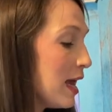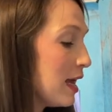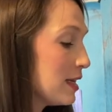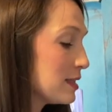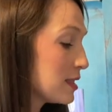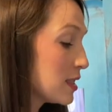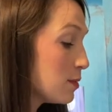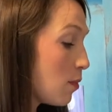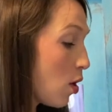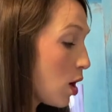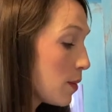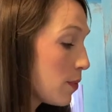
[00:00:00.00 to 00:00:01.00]
It is a
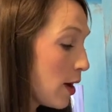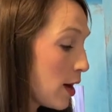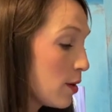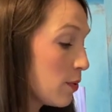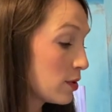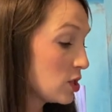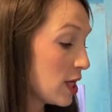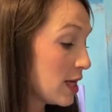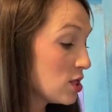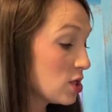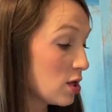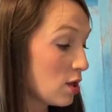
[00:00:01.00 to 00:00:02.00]
SMARTRO
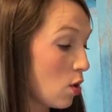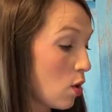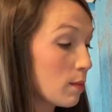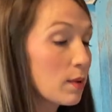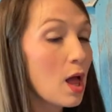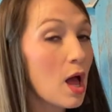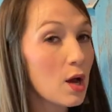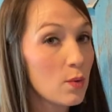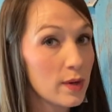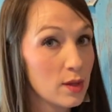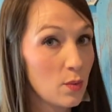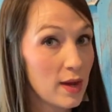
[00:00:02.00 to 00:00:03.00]
projection alarm
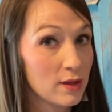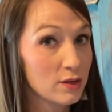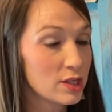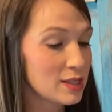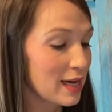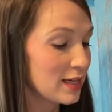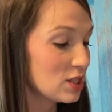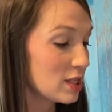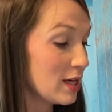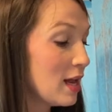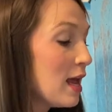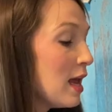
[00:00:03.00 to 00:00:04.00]
clock with a weather
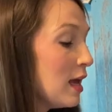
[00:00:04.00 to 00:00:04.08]
station.